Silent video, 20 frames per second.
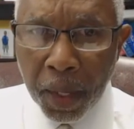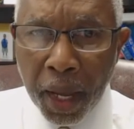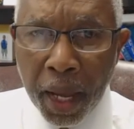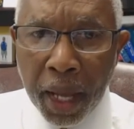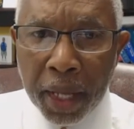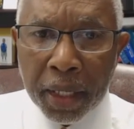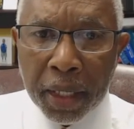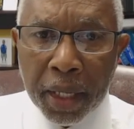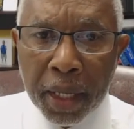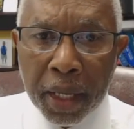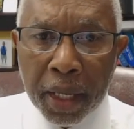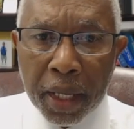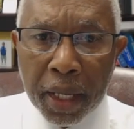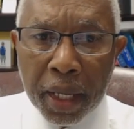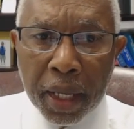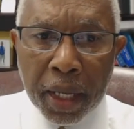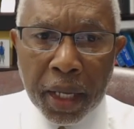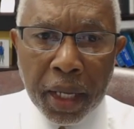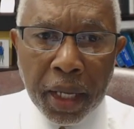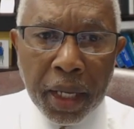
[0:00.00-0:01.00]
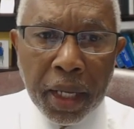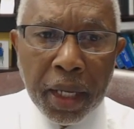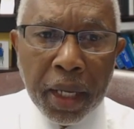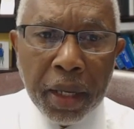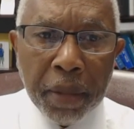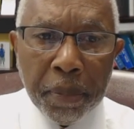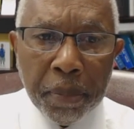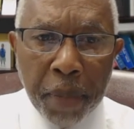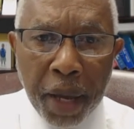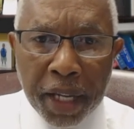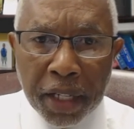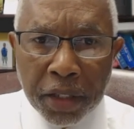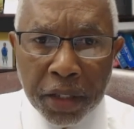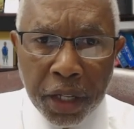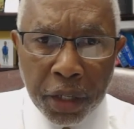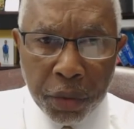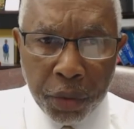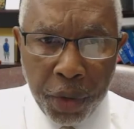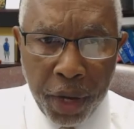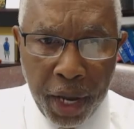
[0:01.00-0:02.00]
And he makes
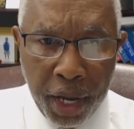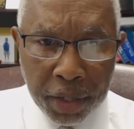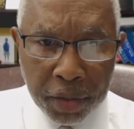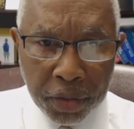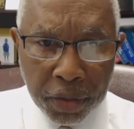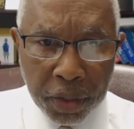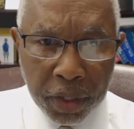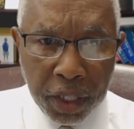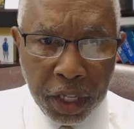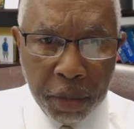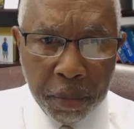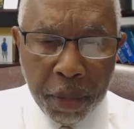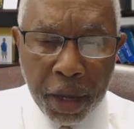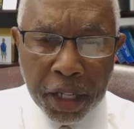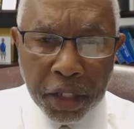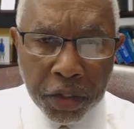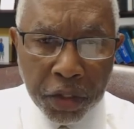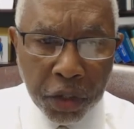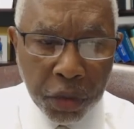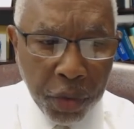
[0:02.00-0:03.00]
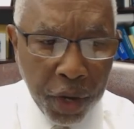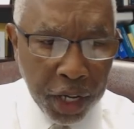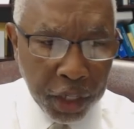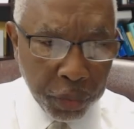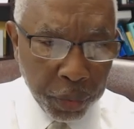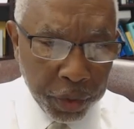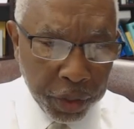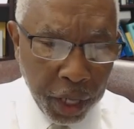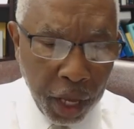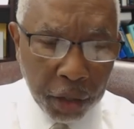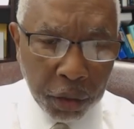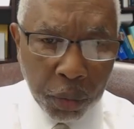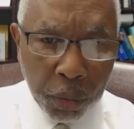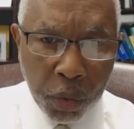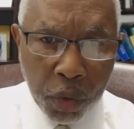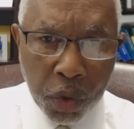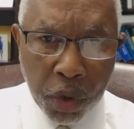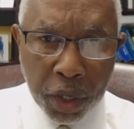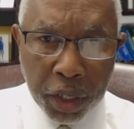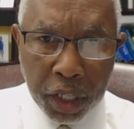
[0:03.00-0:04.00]
that arrest. He makes that arrest without a
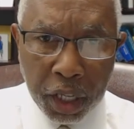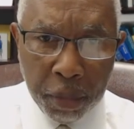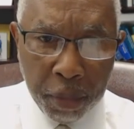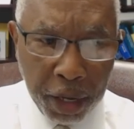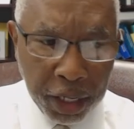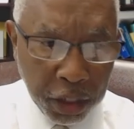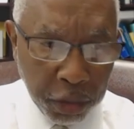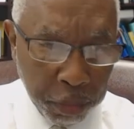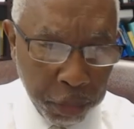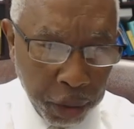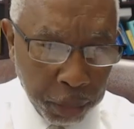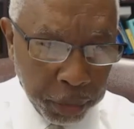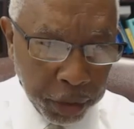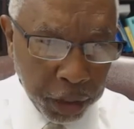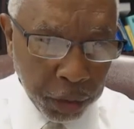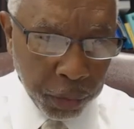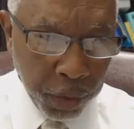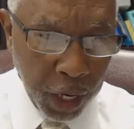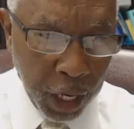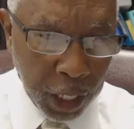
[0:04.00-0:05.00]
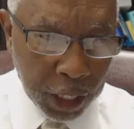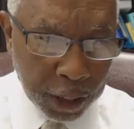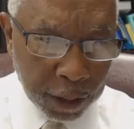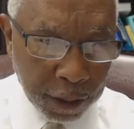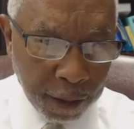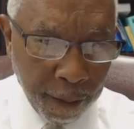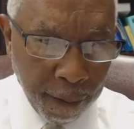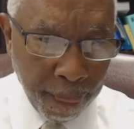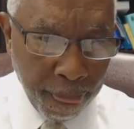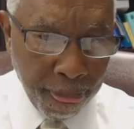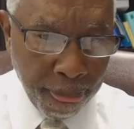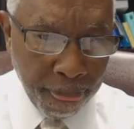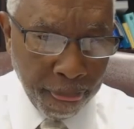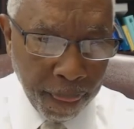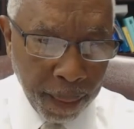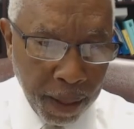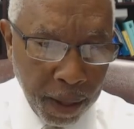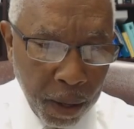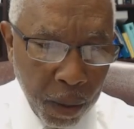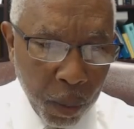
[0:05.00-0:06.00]
warrant. He makes a public arrest.
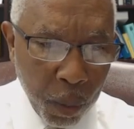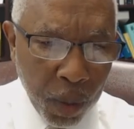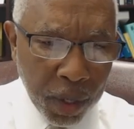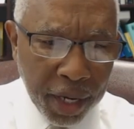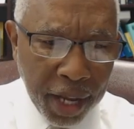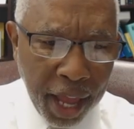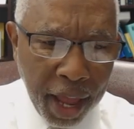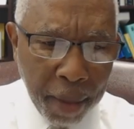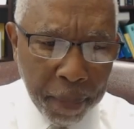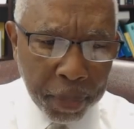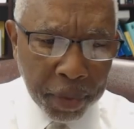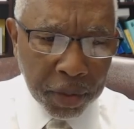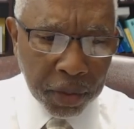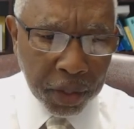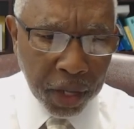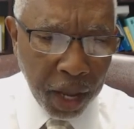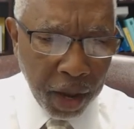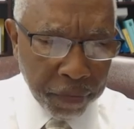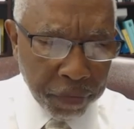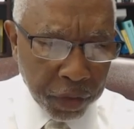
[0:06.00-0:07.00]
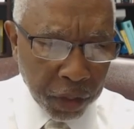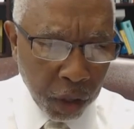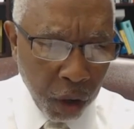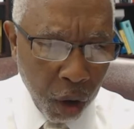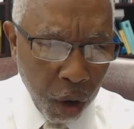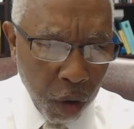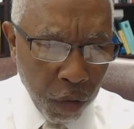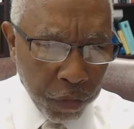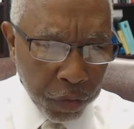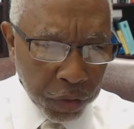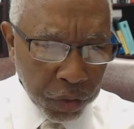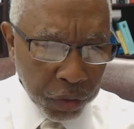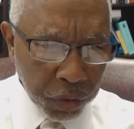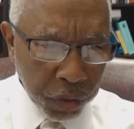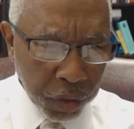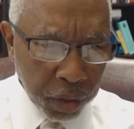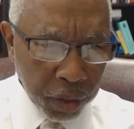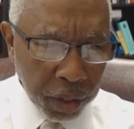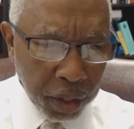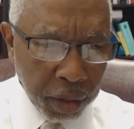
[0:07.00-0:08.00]
What happens after the
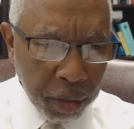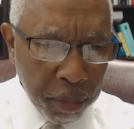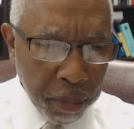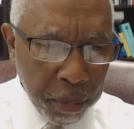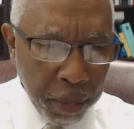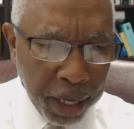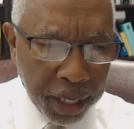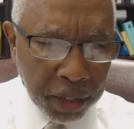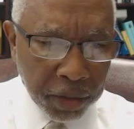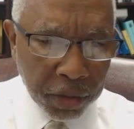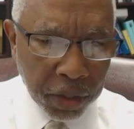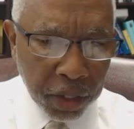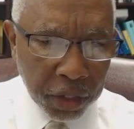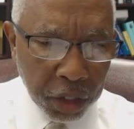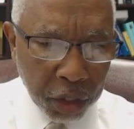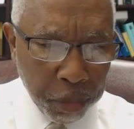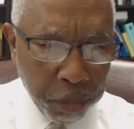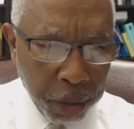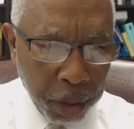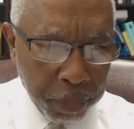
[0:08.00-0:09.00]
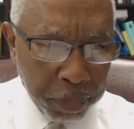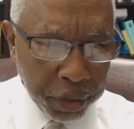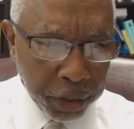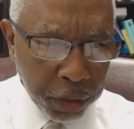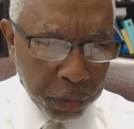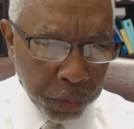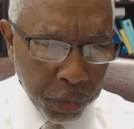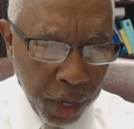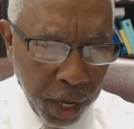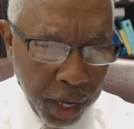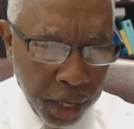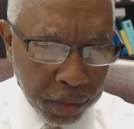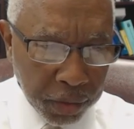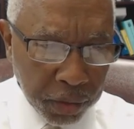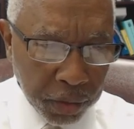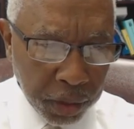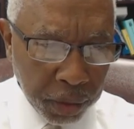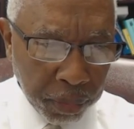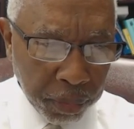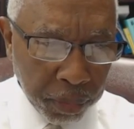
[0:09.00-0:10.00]
officer makes the public
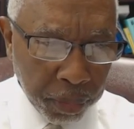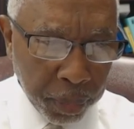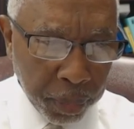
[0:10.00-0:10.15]
arrest?